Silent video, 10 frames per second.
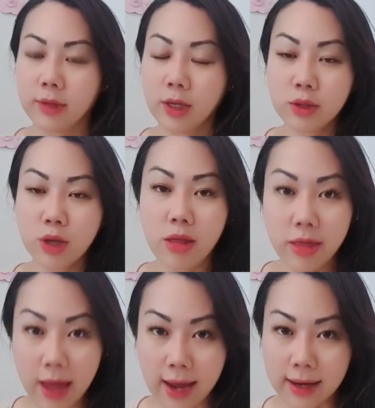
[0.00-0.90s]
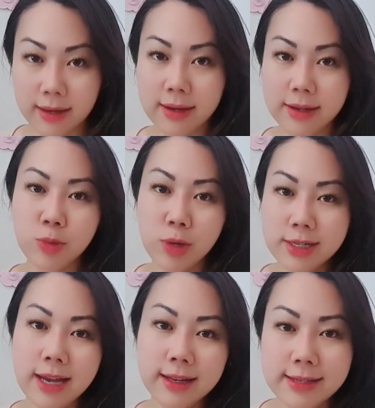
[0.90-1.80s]
So that is my
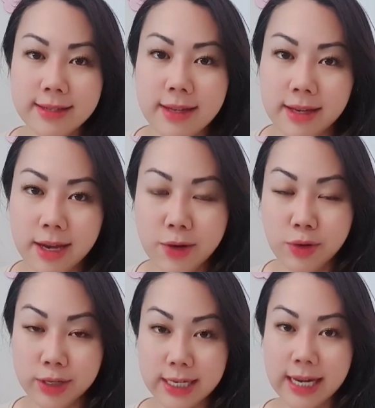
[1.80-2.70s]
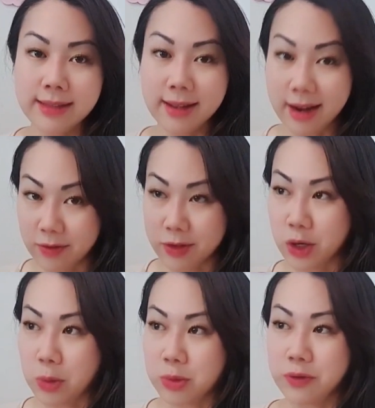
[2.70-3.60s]
daily skincare routine that I've
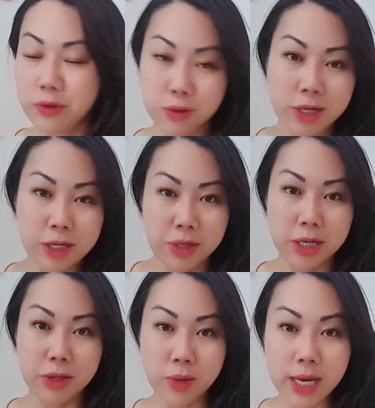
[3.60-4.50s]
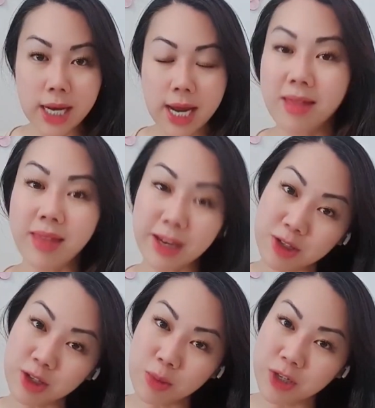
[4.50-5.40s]
adopted for 2023. Thank you
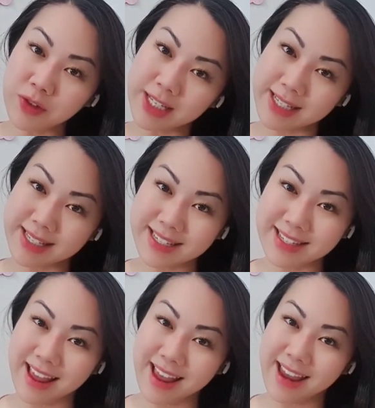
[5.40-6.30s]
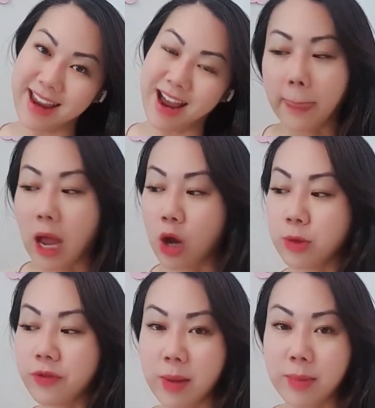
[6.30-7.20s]
so much for listening today. I hope you
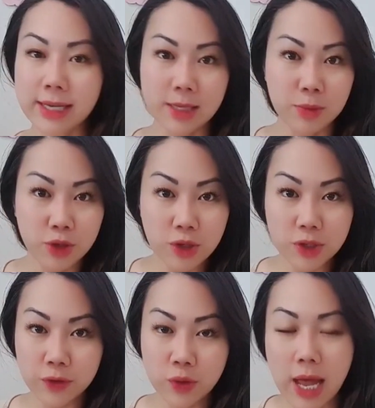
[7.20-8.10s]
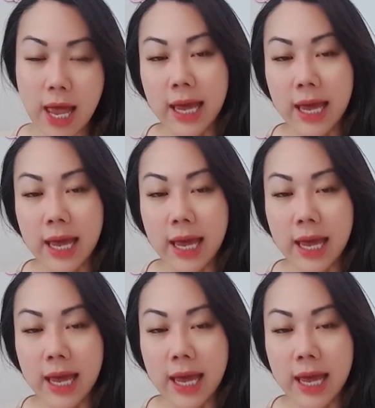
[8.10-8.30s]
found my tips useful.